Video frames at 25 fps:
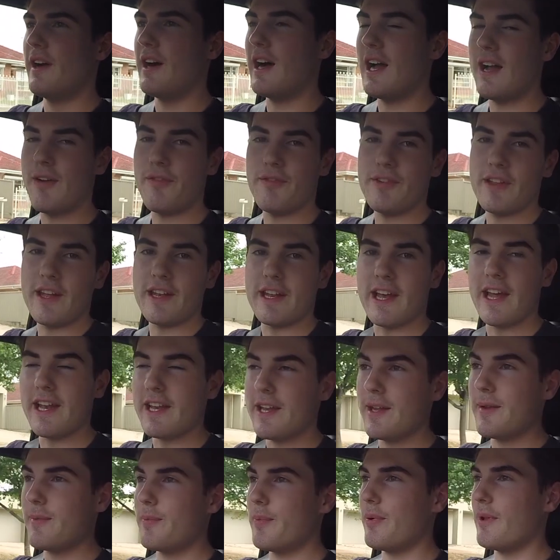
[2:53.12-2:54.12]
I haven't had
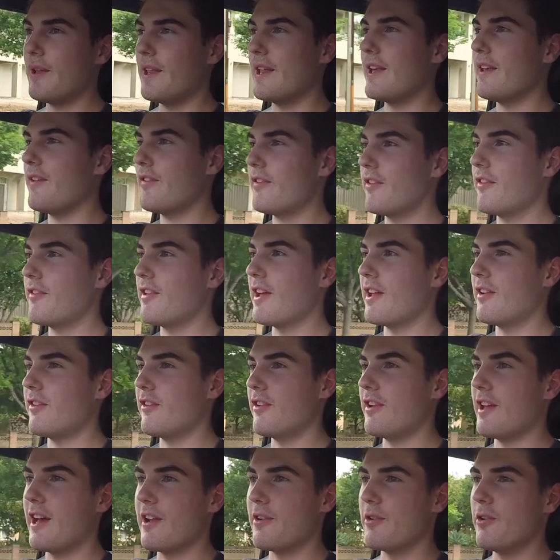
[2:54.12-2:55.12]
any police
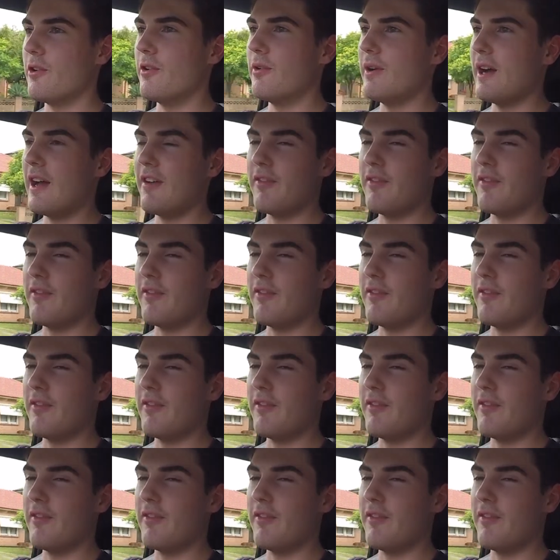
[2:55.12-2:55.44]
attention at all.